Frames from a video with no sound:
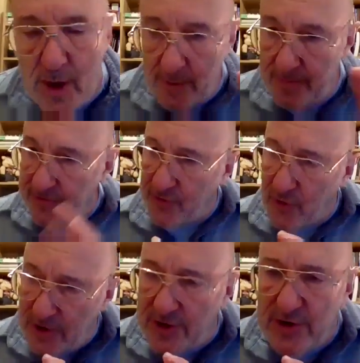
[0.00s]
Before
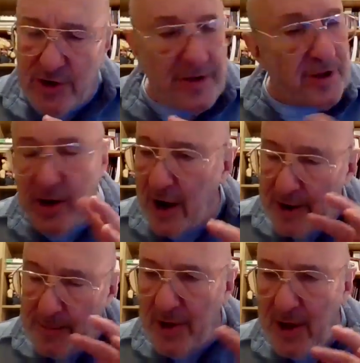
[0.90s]
Likud, they're not
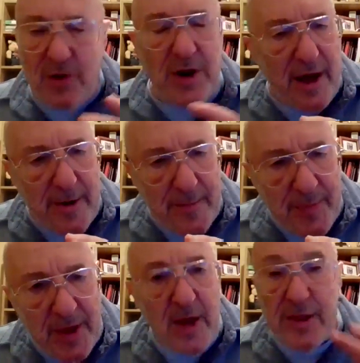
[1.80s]
in power now.
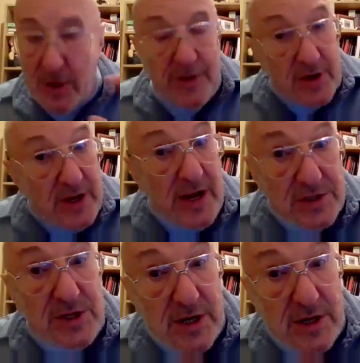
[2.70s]
They're in the
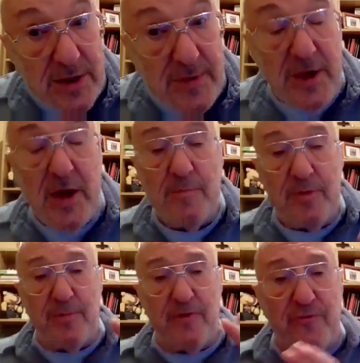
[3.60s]
Knesset,
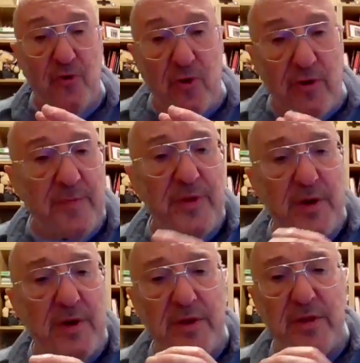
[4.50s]
but before
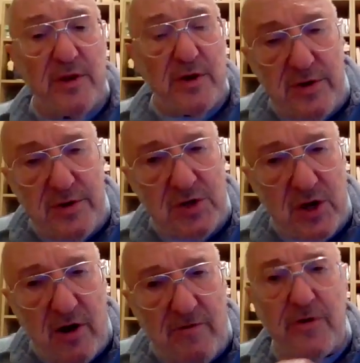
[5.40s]
the Likud took
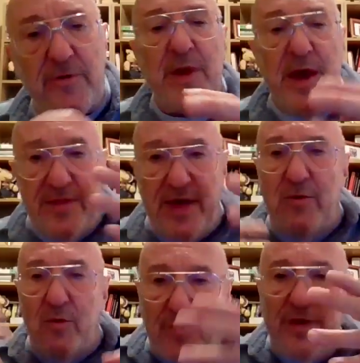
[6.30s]
over, they
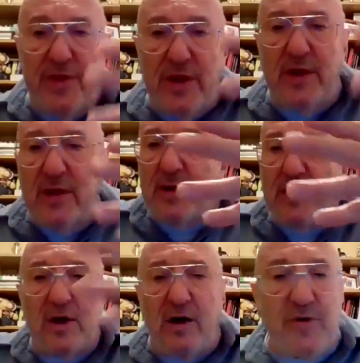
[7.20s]
were in
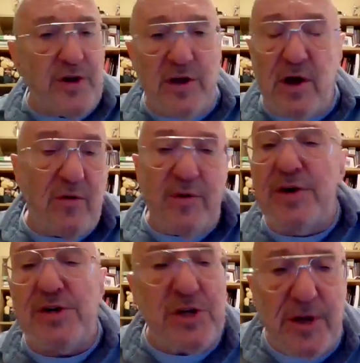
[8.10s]
the governing
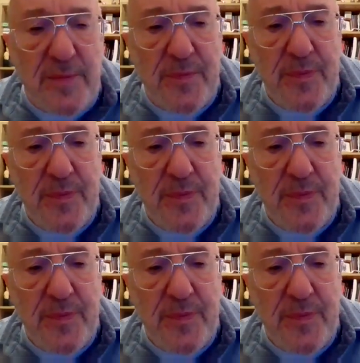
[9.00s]
coalition.